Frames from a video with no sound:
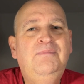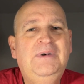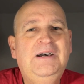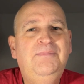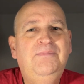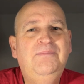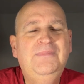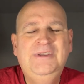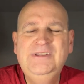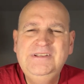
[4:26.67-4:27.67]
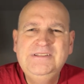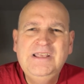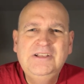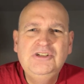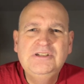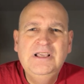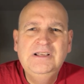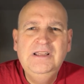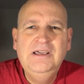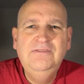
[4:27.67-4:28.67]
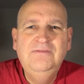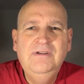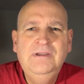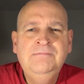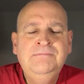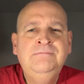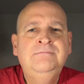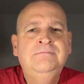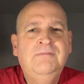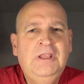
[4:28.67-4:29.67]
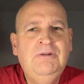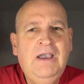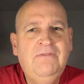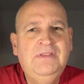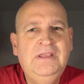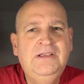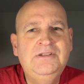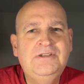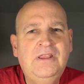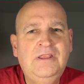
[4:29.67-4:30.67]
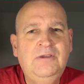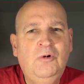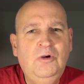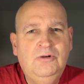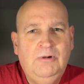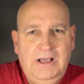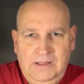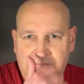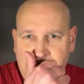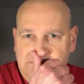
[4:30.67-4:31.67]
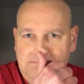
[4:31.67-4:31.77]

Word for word: but isn't that just like life? You have things, they work well.